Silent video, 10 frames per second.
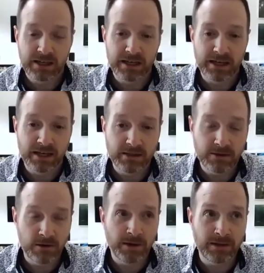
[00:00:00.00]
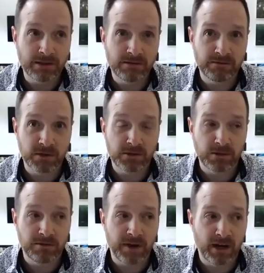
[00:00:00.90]
And, you know, in this
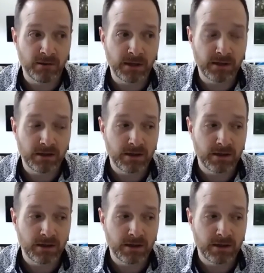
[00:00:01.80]
virtual environment.